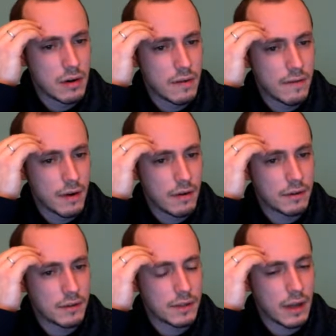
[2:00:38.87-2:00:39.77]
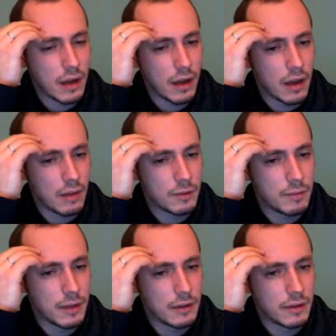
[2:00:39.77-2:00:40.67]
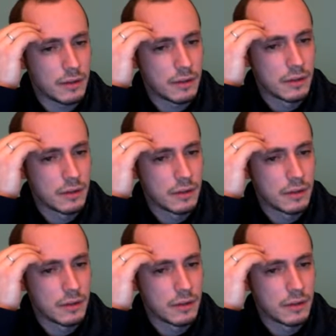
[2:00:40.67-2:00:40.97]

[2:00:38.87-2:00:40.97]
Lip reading: Very interesting endgame, to be honest.